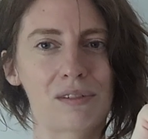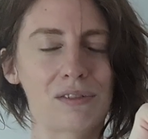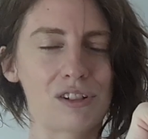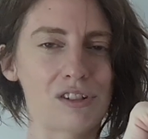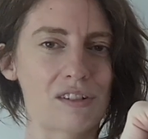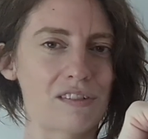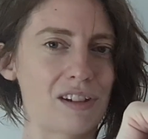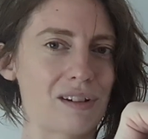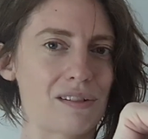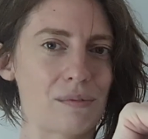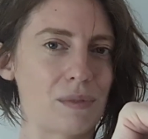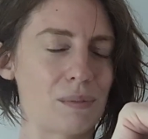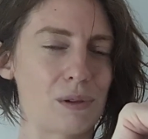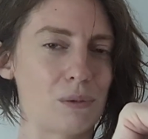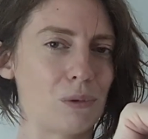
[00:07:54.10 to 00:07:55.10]
if you just use
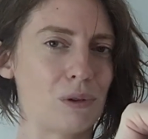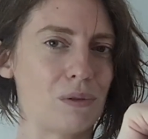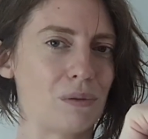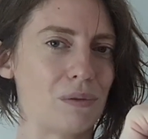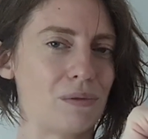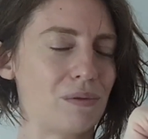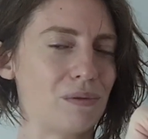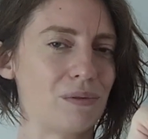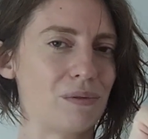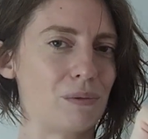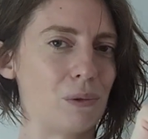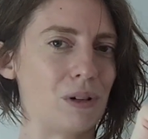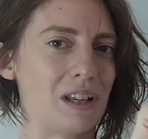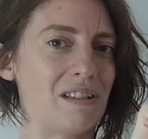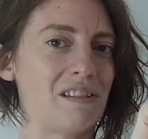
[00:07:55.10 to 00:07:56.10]
maybe one
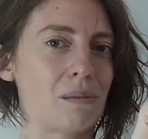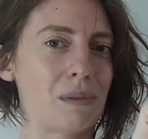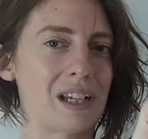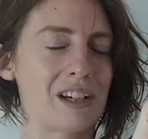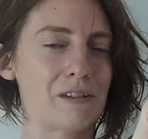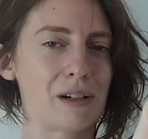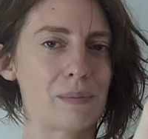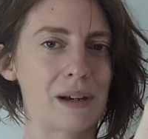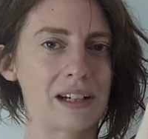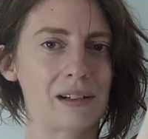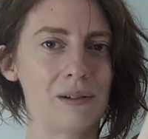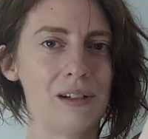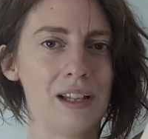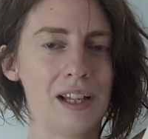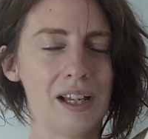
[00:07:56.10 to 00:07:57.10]
intermediary
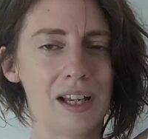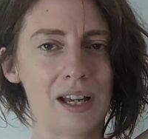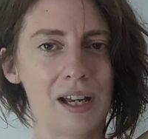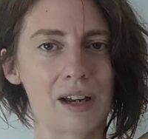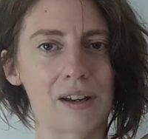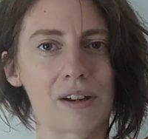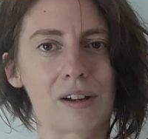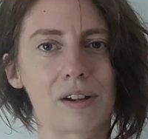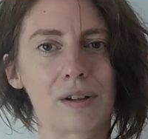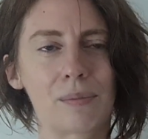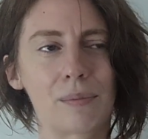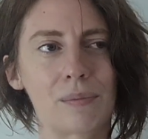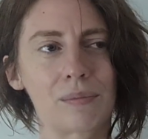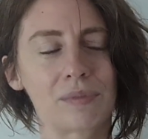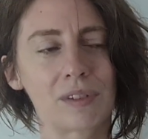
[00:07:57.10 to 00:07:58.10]
pedal.
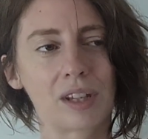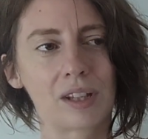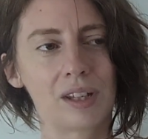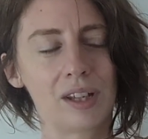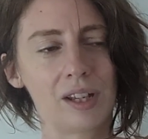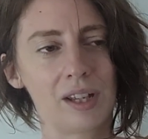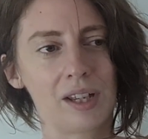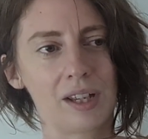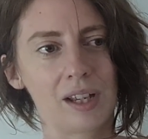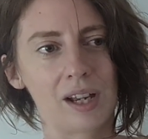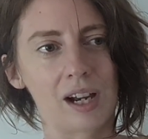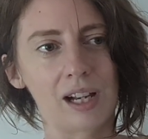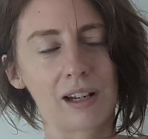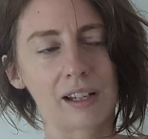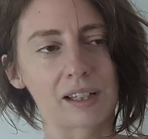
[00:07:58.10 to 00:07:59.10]

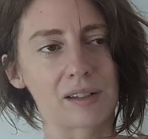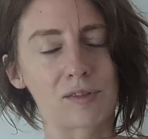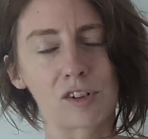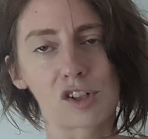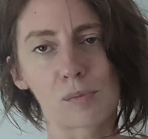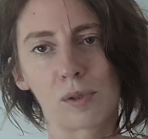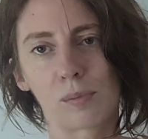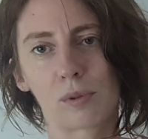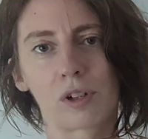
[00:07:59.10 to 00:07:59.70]
I like the Fishman